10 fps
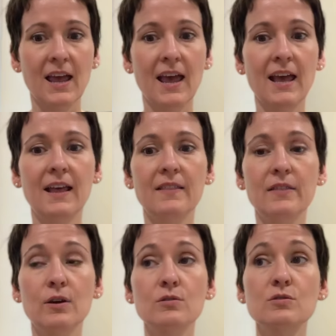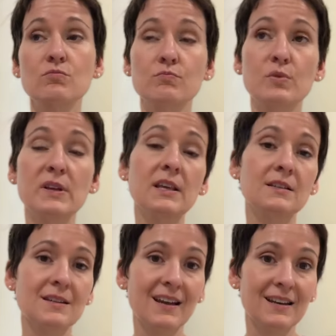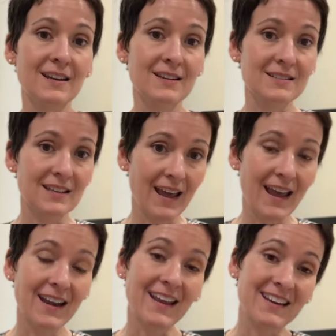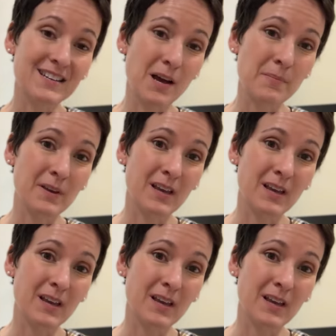And those breathing techniques can end up